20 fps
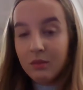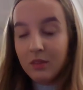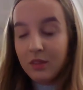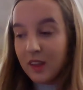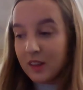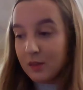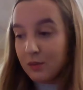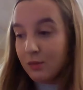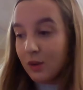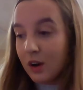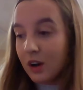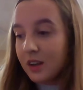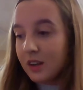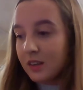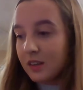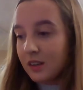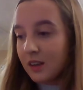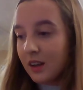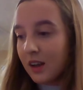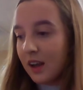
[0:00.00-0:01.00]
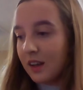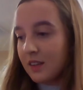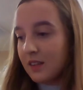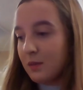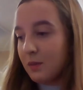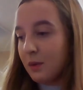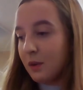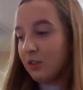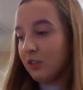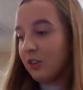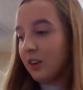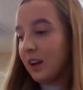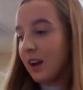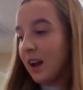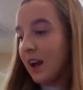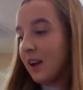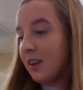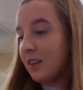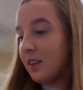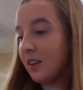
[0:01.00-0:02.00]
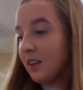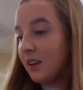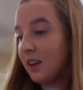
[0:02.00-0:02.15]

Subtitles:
"That's right," Aunt Sponge declared.